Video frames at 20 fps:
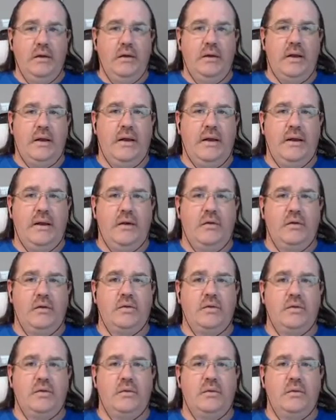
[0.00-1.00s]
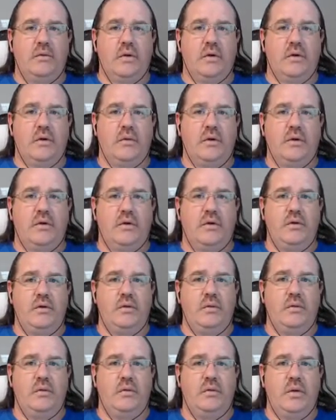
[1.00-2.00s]
and then also we're going to
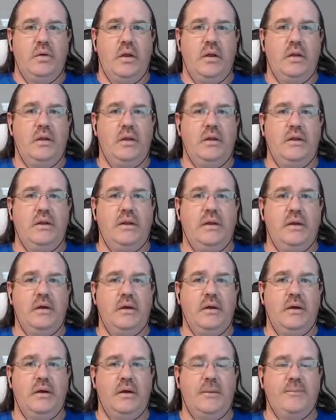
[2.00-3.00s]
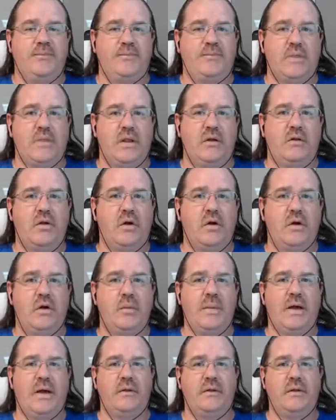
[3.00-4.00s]
do the talk
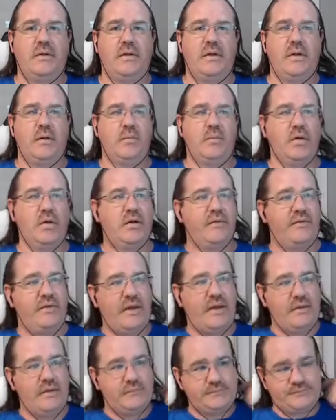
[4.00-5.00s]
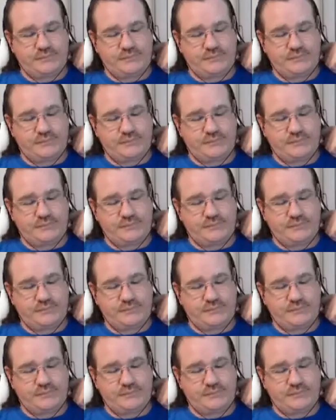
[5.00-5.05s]
about the Book of Fett